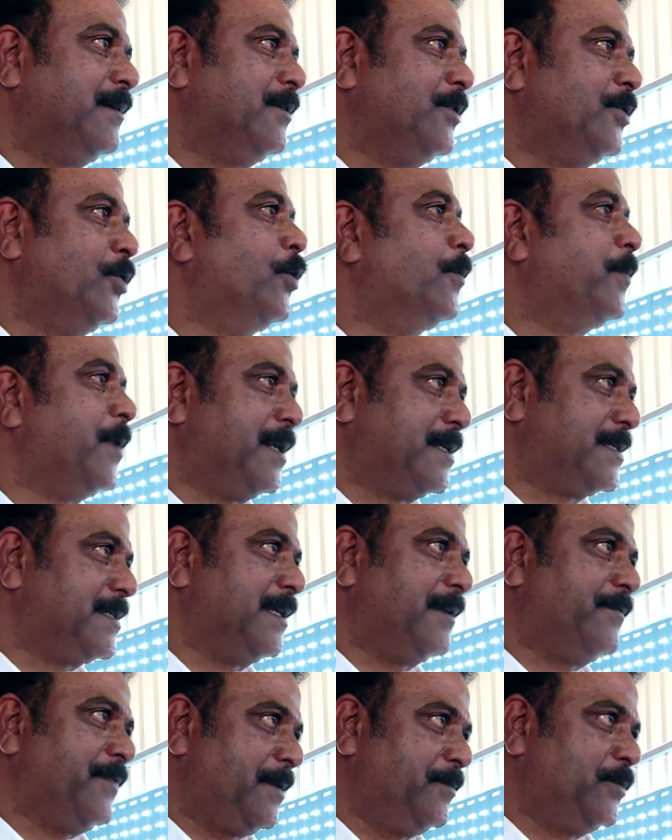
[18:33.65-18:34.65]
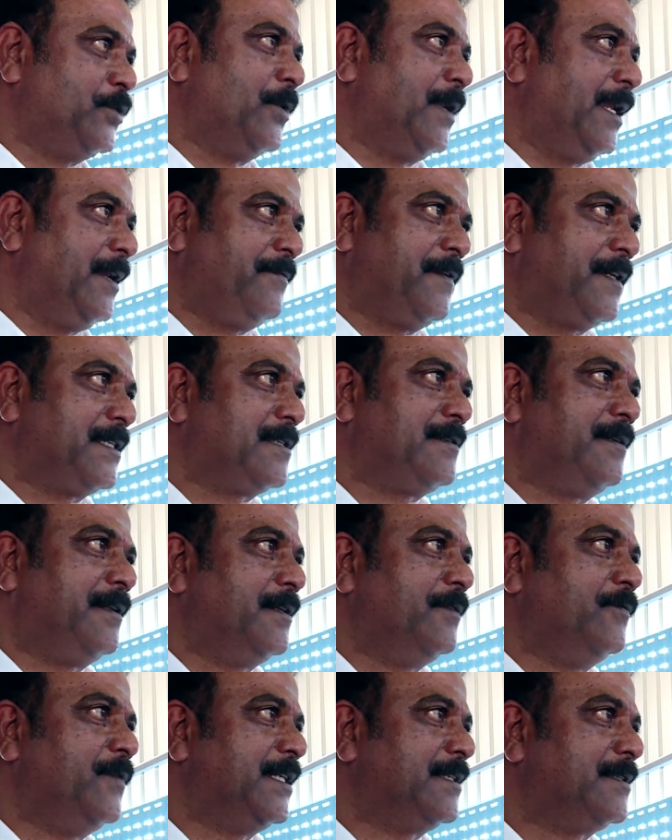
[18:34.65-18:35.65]
no plastic from July 1st
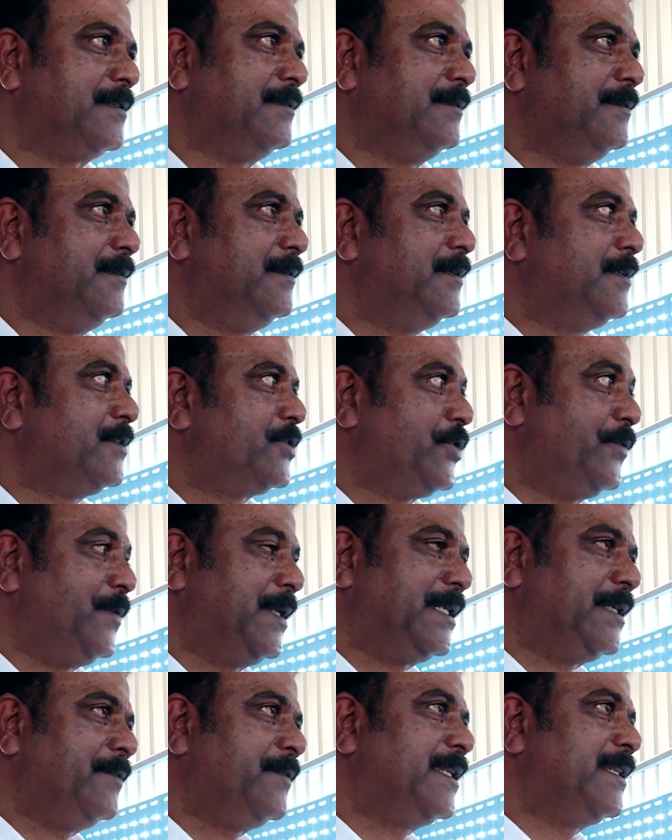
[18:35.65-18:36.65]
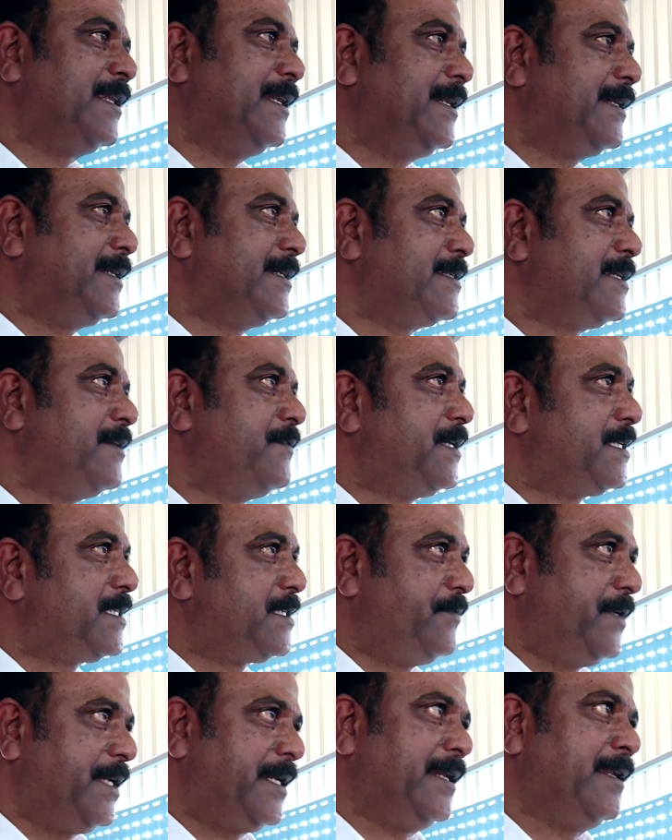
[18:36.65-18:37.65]
onwards. So whatever the legacy waste
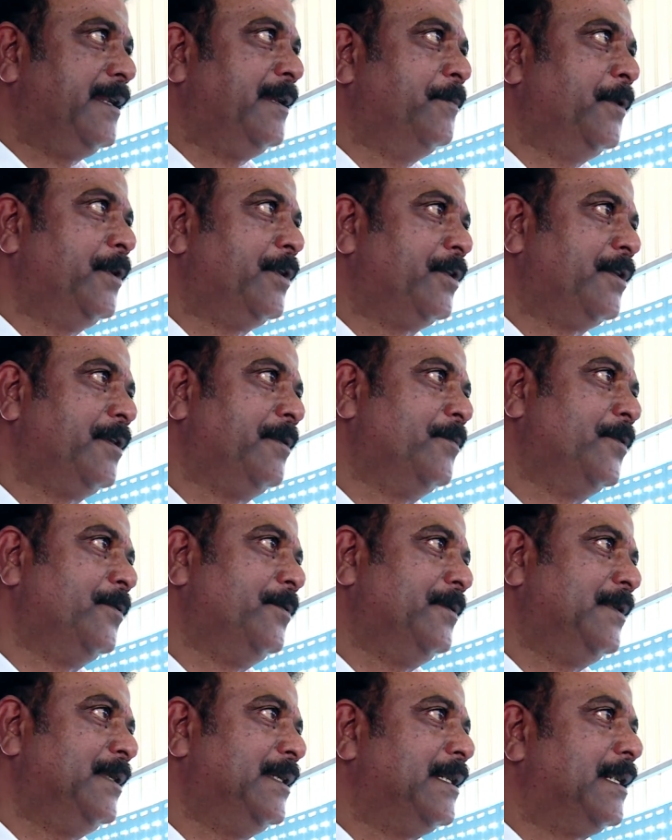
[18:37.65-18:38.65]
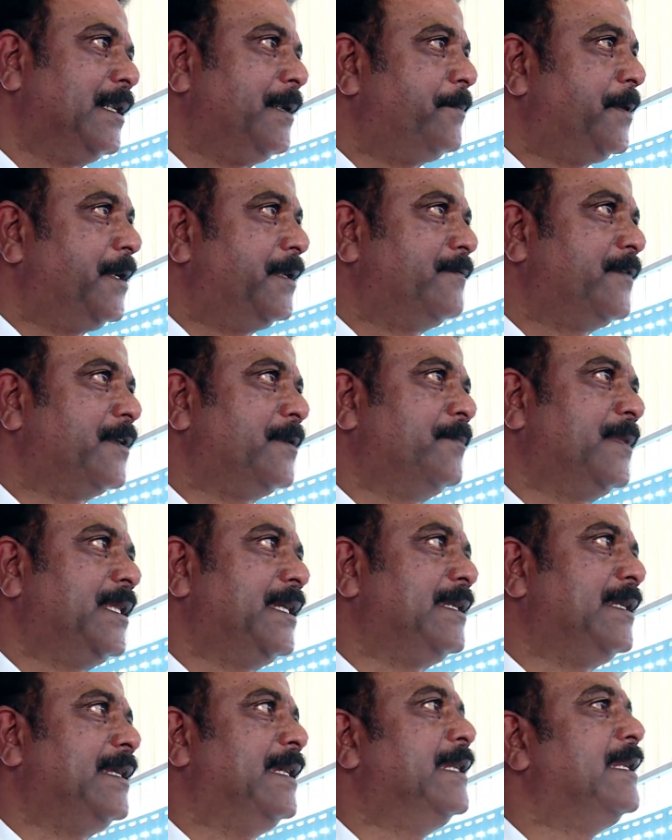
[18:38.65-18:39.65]
we can able to remove. Apart from
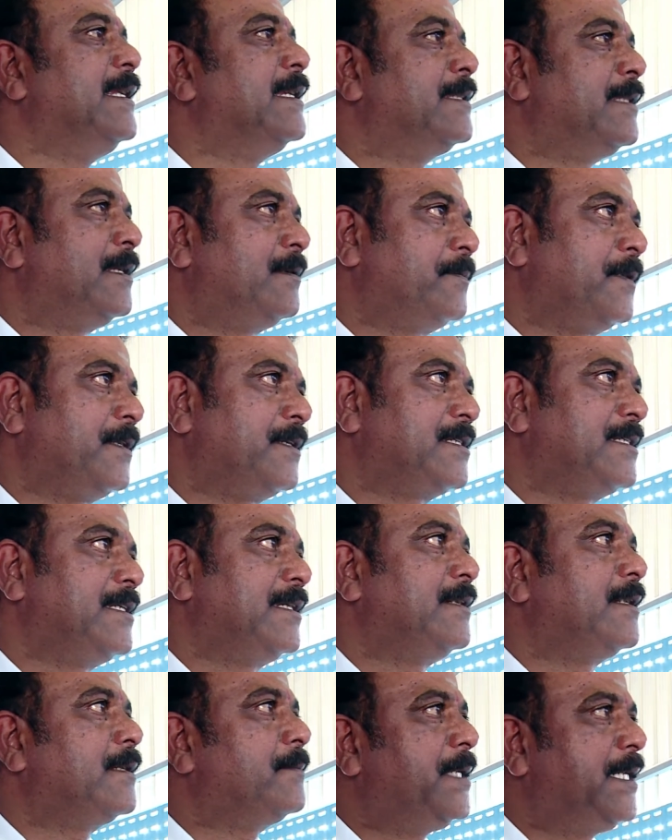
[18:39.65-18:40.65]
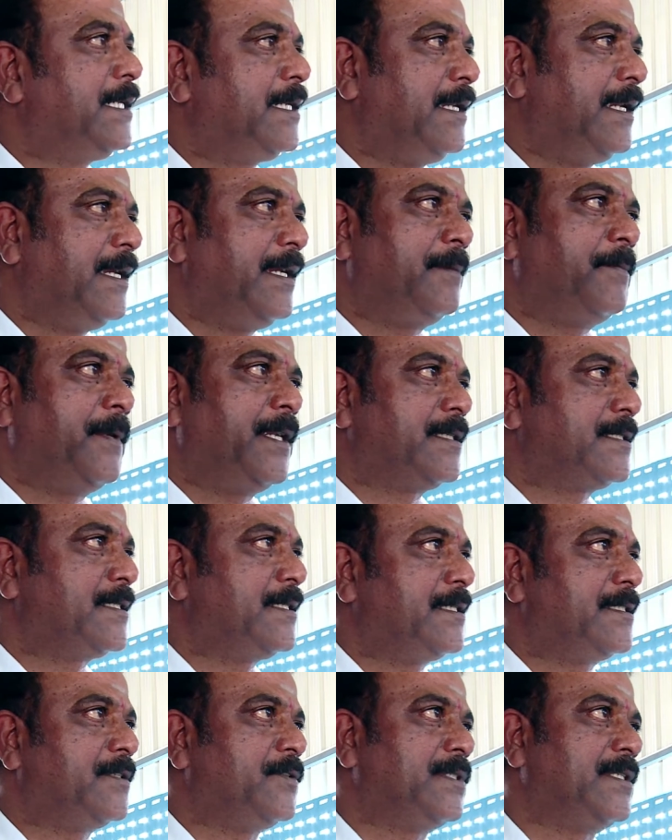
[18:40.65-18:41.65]
that, any other plastic or multi-layer
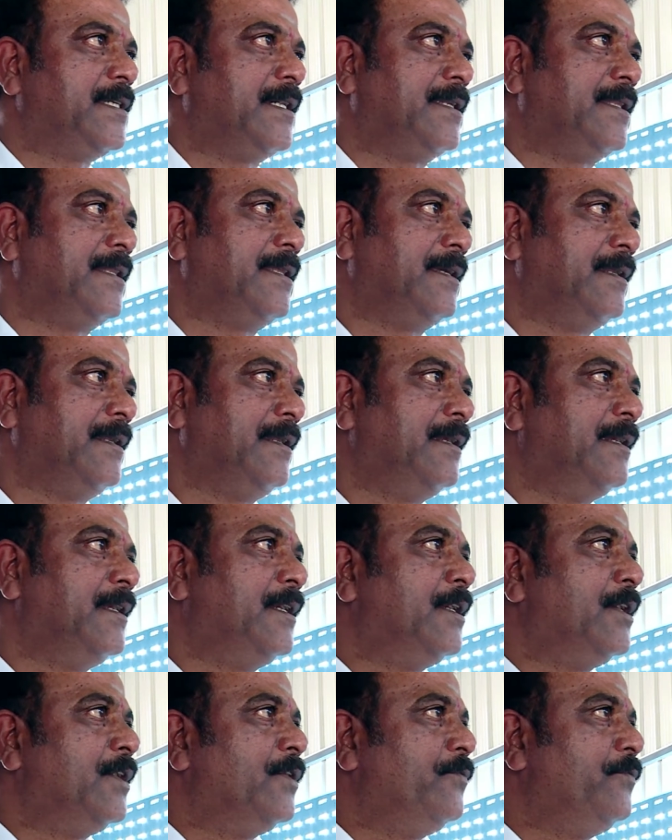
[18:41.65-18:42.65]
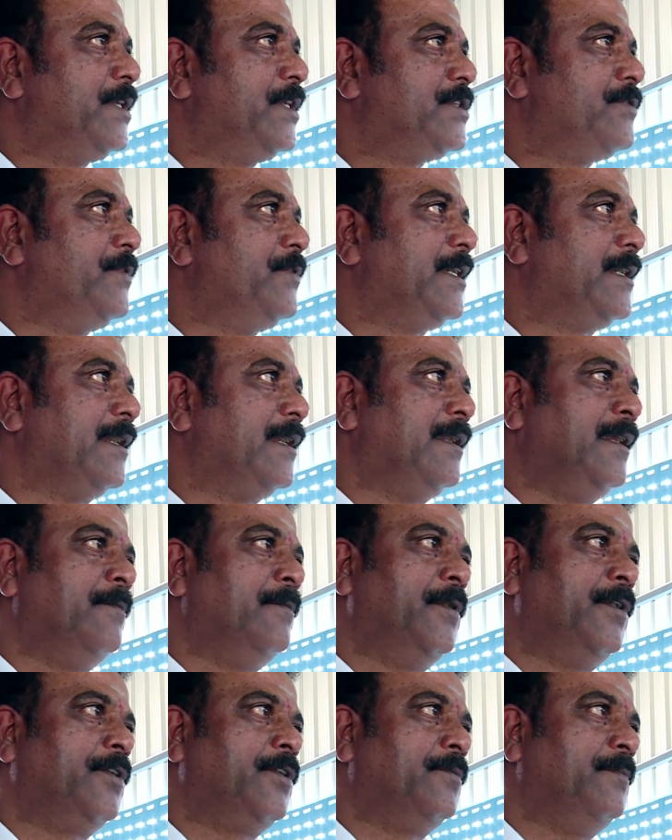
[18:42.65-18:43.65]
plastics which are there, which we can
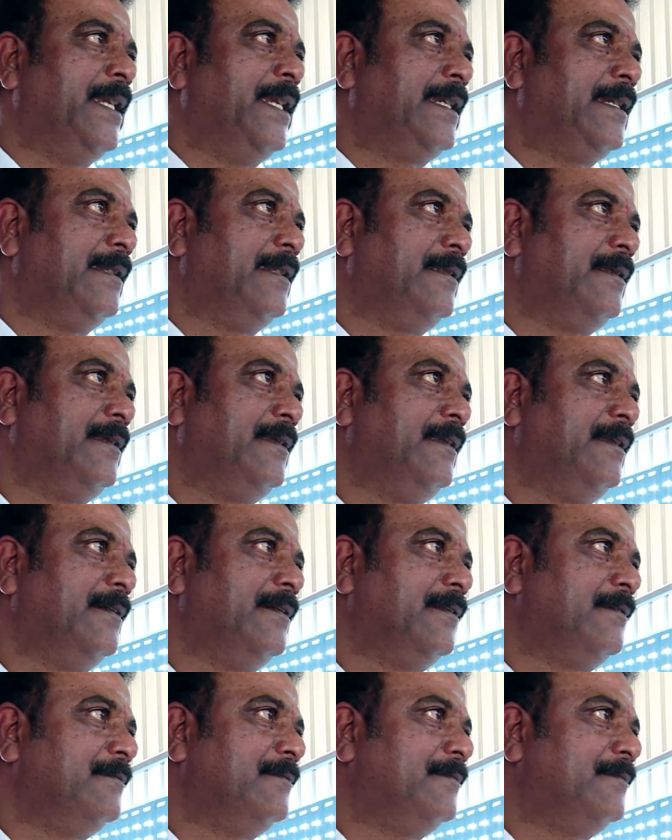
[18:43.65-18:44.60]
able to make it here